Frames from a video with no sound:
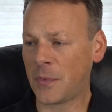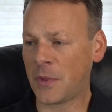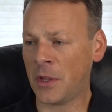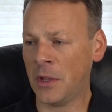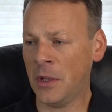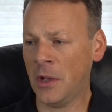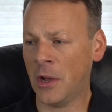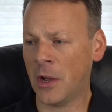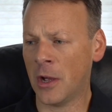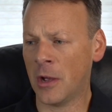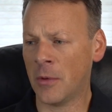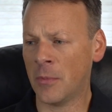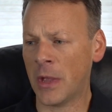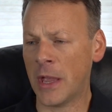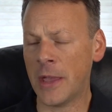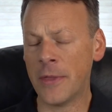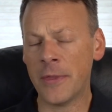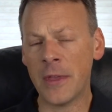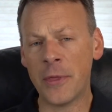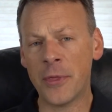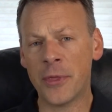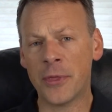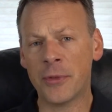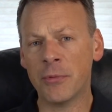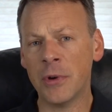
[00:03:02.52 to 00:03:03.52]
Um, and
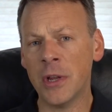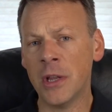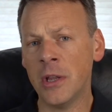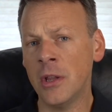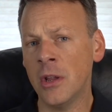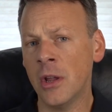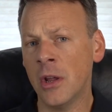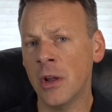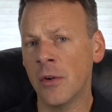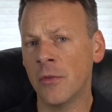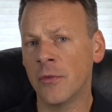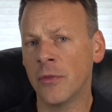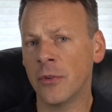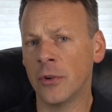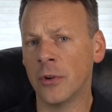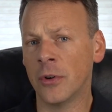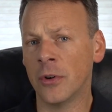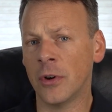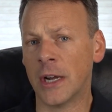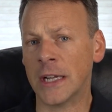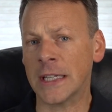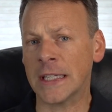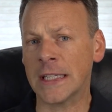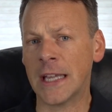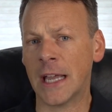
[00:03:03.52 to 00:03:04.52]
then three,
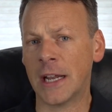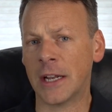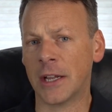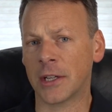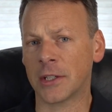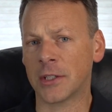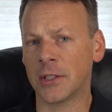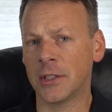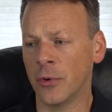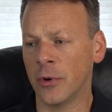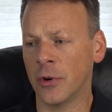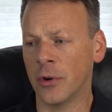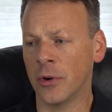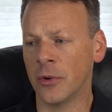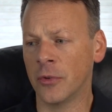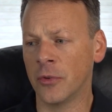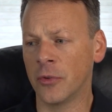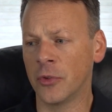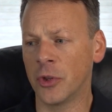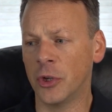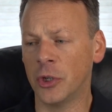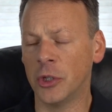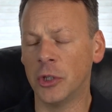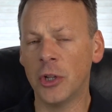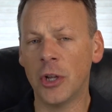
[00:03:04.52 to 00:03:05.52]
for aesthetics, for
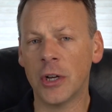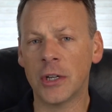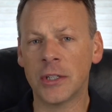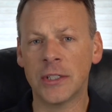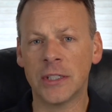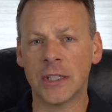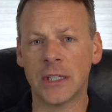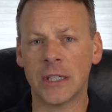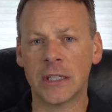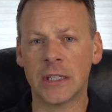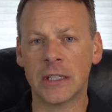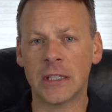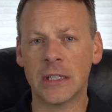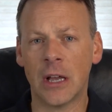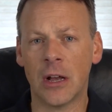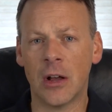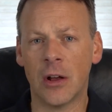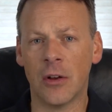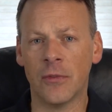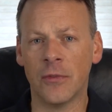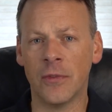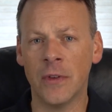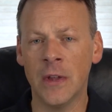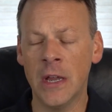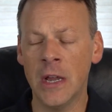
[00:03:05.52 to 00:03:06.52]
the looks
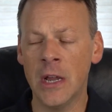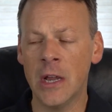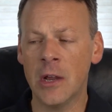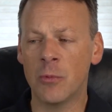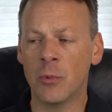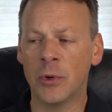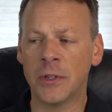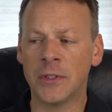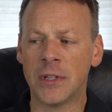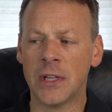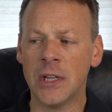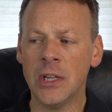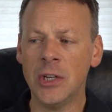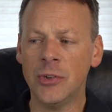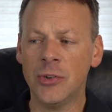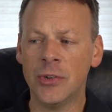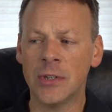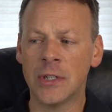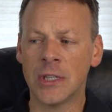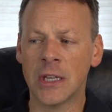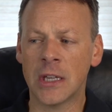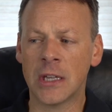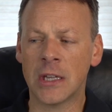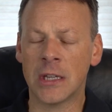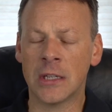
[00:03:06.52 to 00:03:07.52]
itself. What's
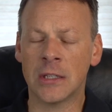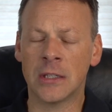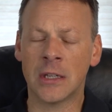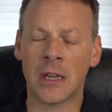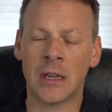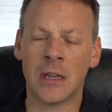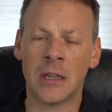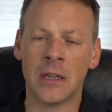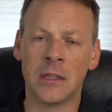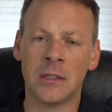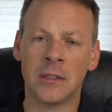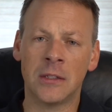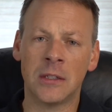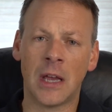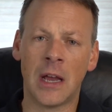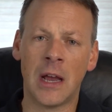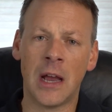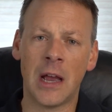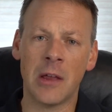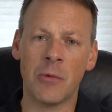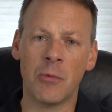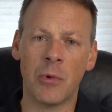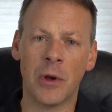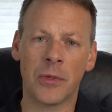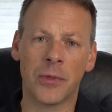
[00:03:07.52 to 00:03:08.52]
interesting is, as
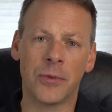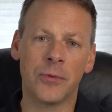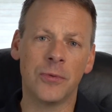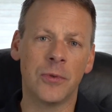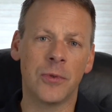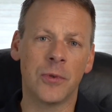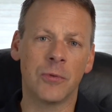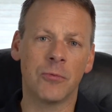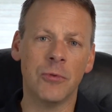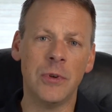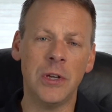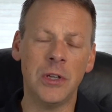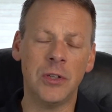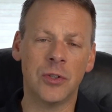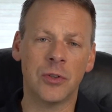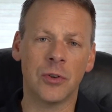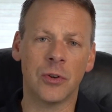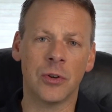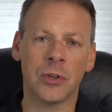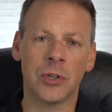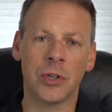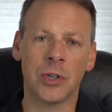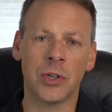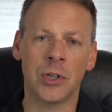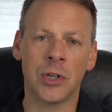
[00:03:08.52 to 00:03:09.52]
I went through the
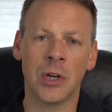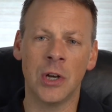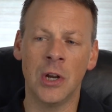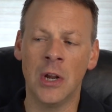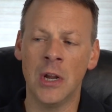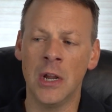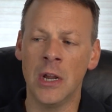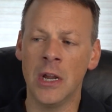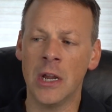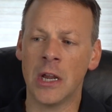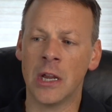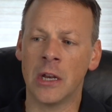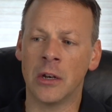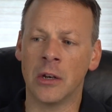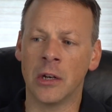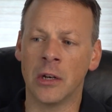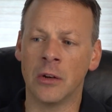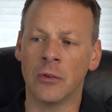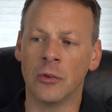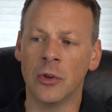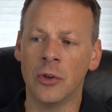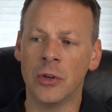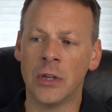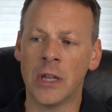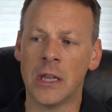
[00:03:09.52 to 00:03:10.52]
research
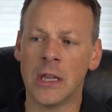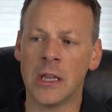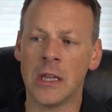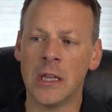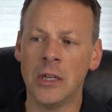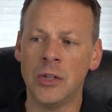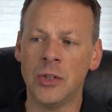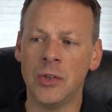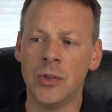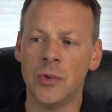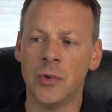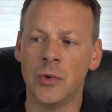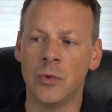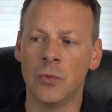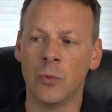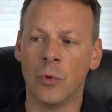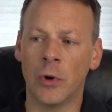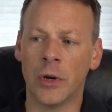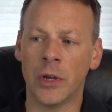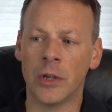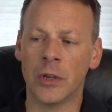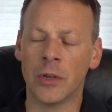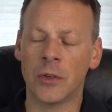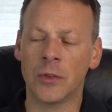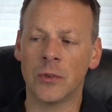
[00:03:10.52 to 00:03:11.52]
and looking into
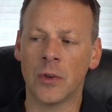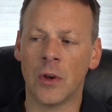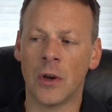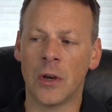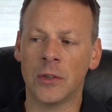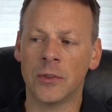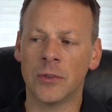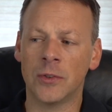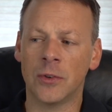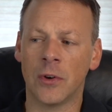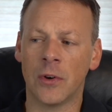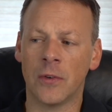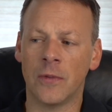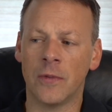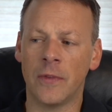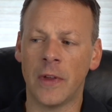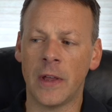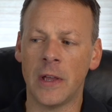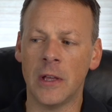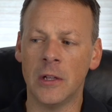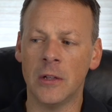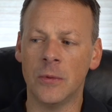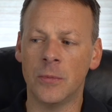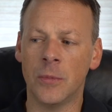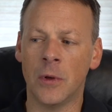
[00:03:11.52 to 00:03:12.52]
what exhausts are
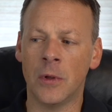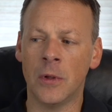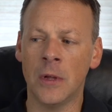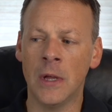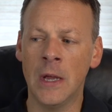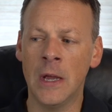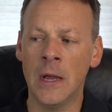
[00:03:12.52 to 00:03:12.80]
available,